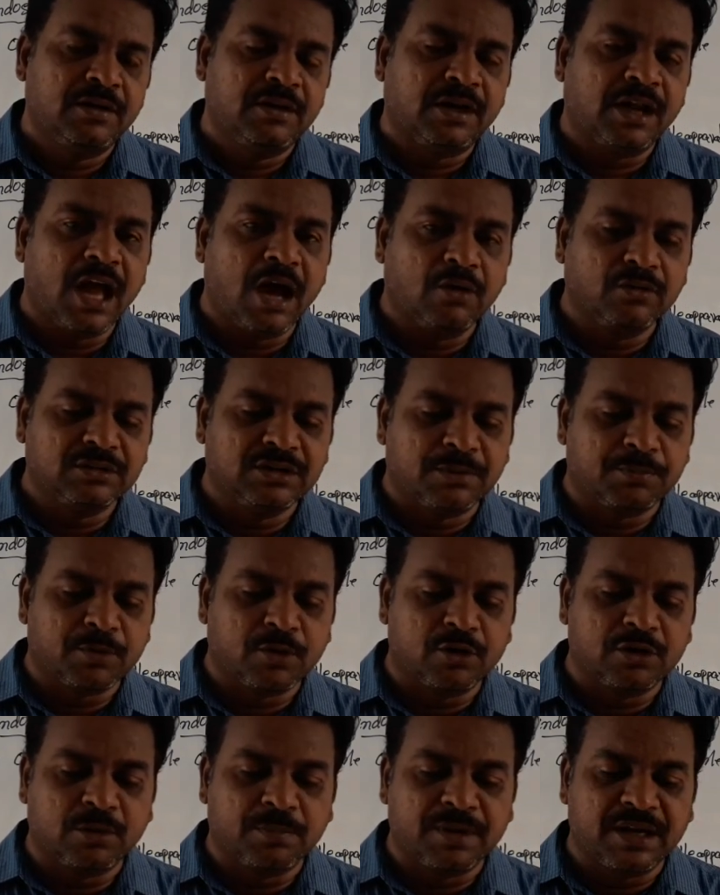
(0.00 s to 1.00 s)
Now the
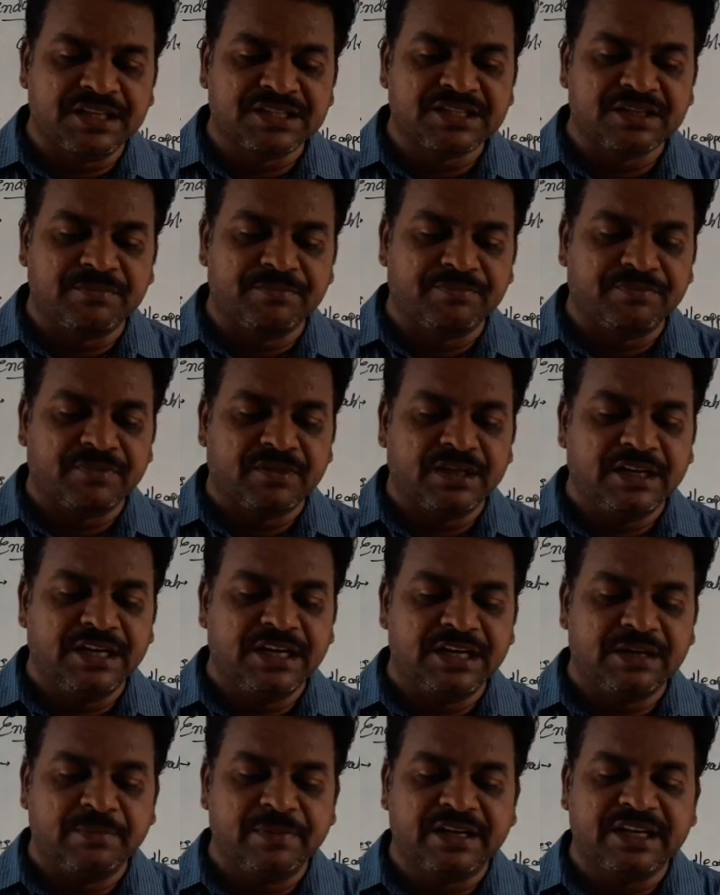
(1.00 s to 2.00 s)
protoplasm,
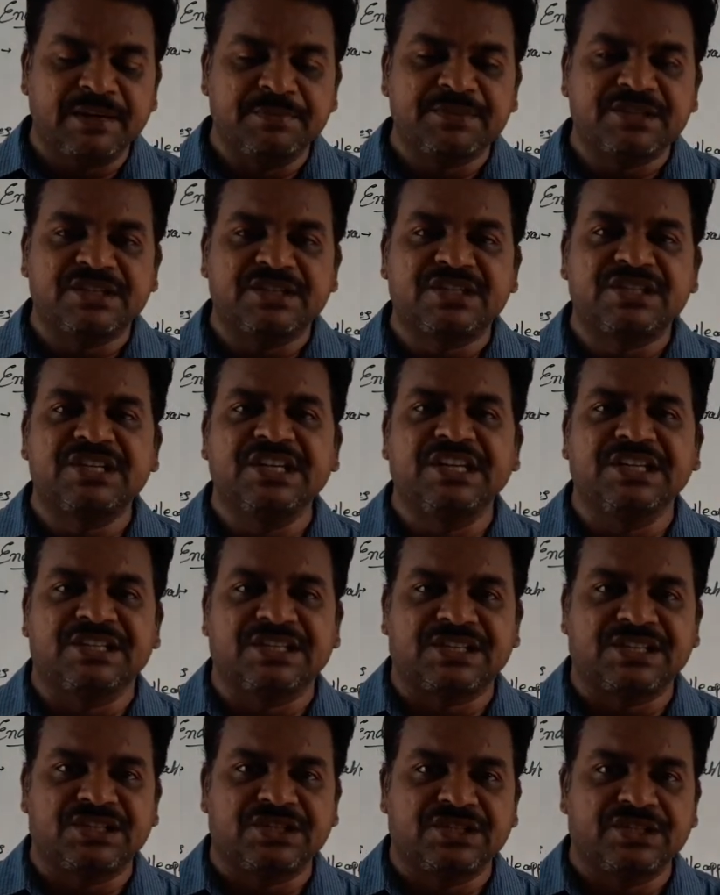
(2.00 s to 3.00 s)
it becomes
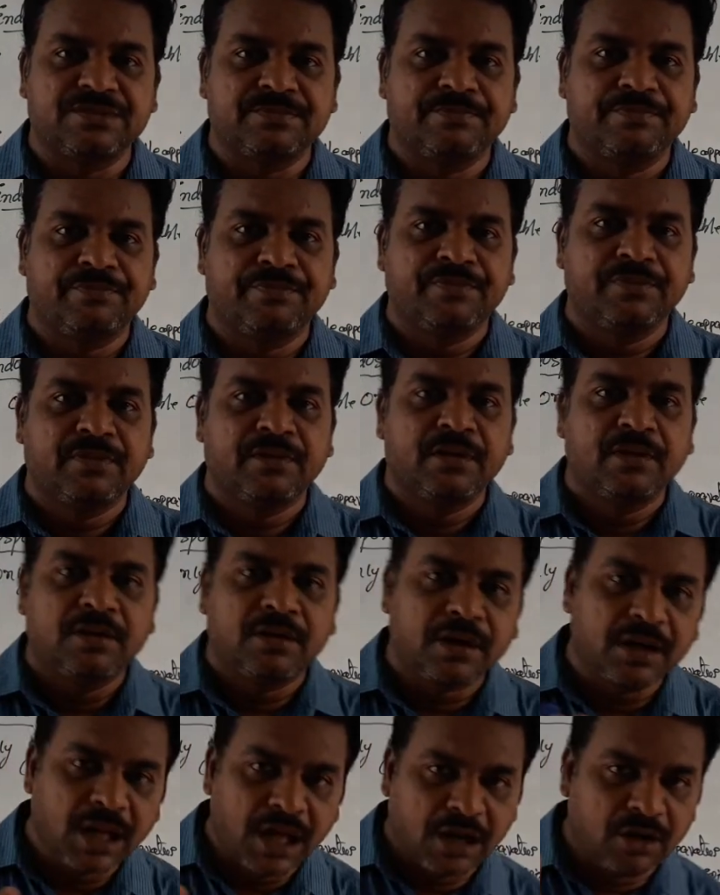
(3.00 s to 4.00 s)
shrinks.
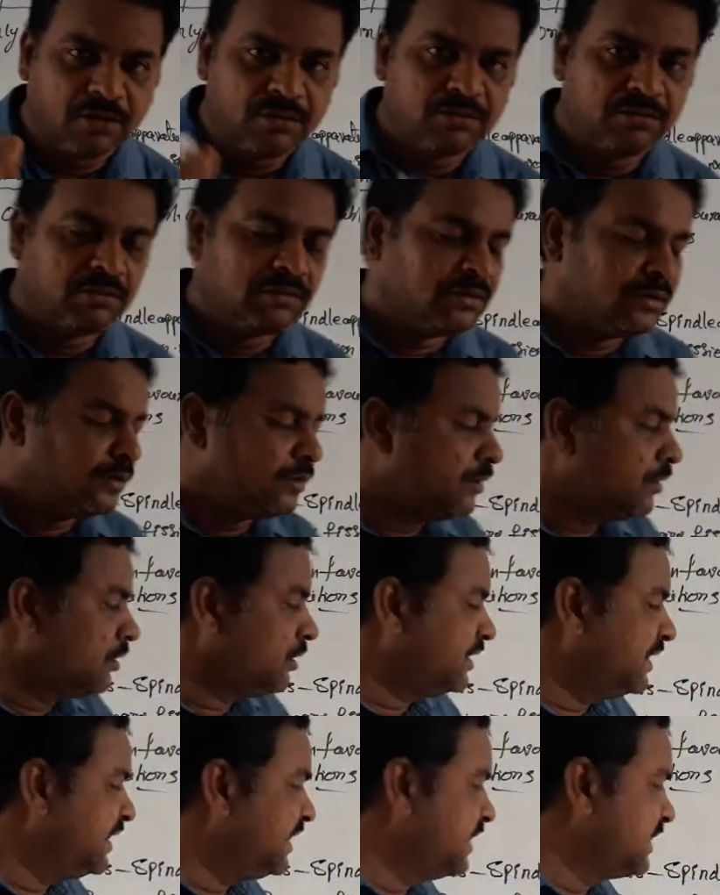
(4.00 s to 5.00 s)
Now
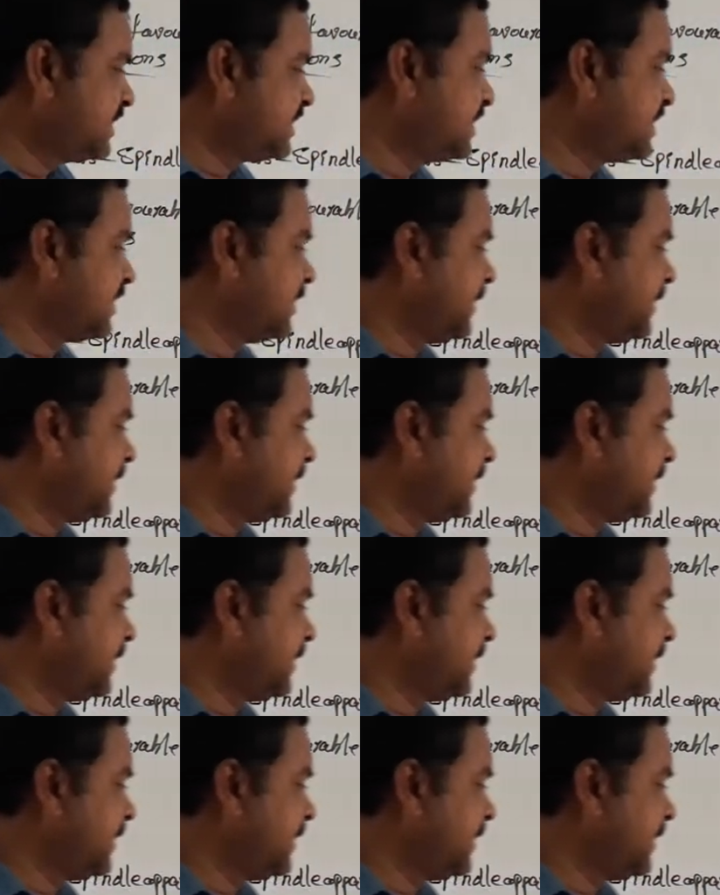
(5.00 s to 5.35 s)
this